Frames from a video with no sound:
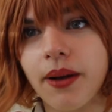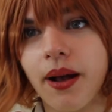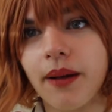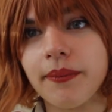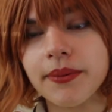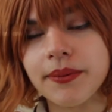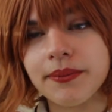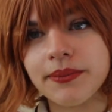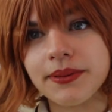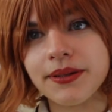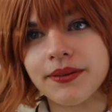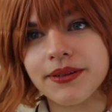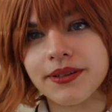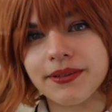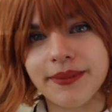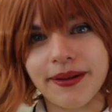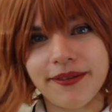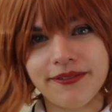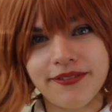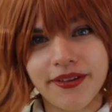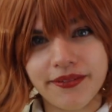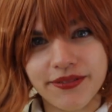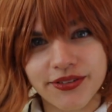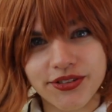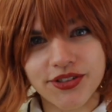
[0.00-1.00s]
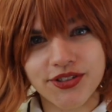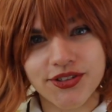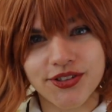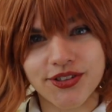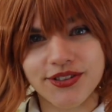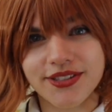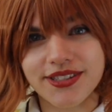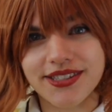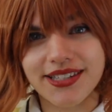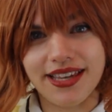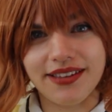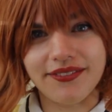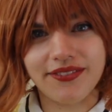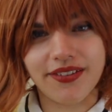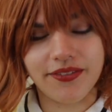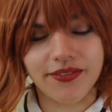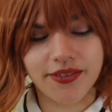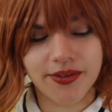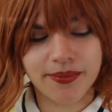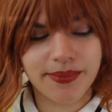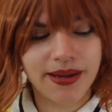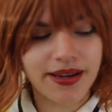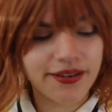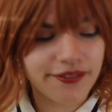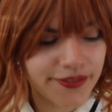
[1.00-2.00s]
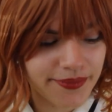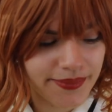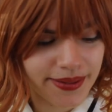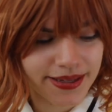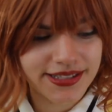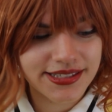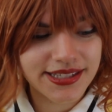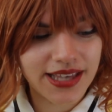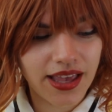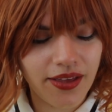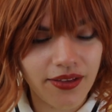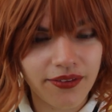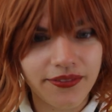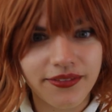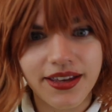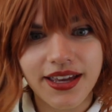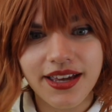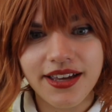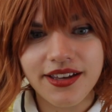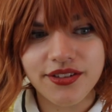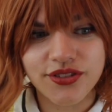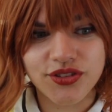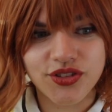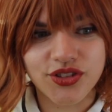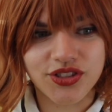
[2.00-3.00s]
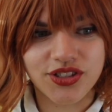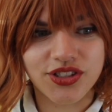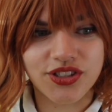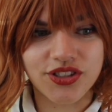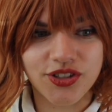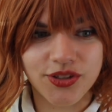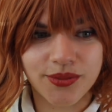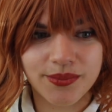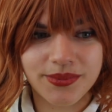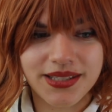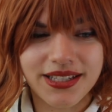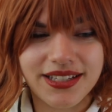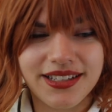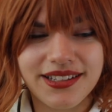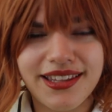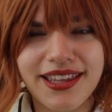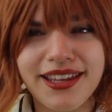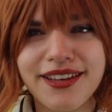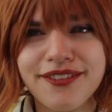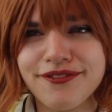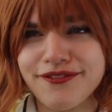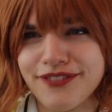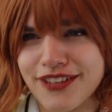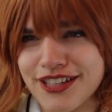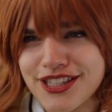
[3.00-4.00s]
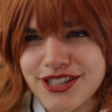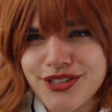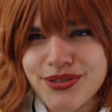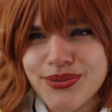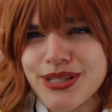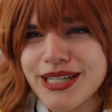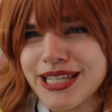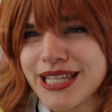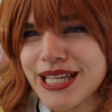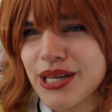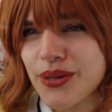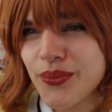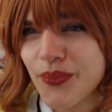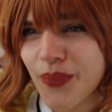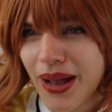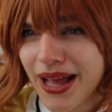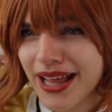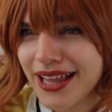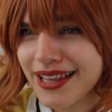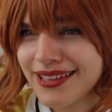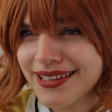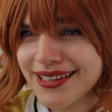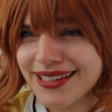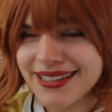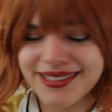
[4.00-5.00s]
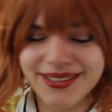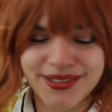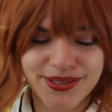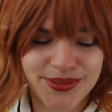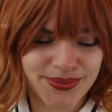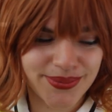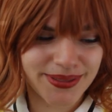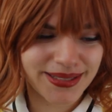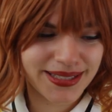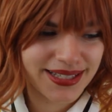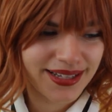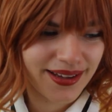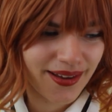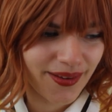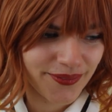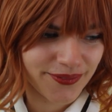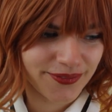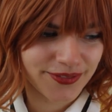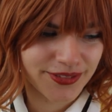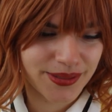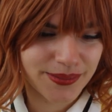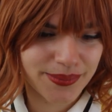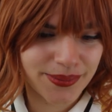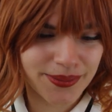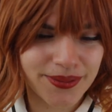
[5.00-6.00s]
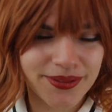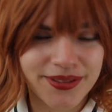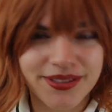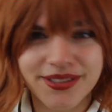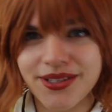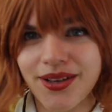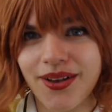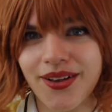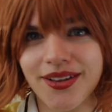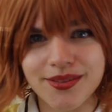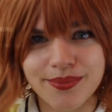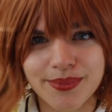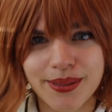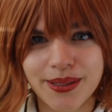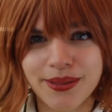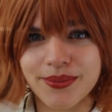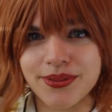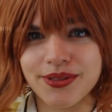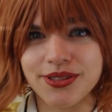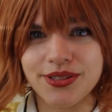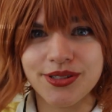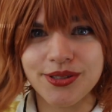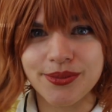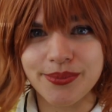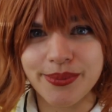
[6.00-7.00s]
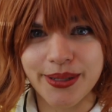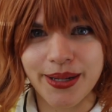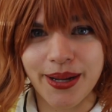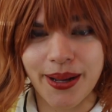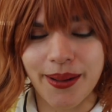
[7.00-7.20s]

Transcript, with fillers: probably one of my favorite shirts I've ever made for myself, just in terms that it like fits really well and it's really comfortable. This cosplay was super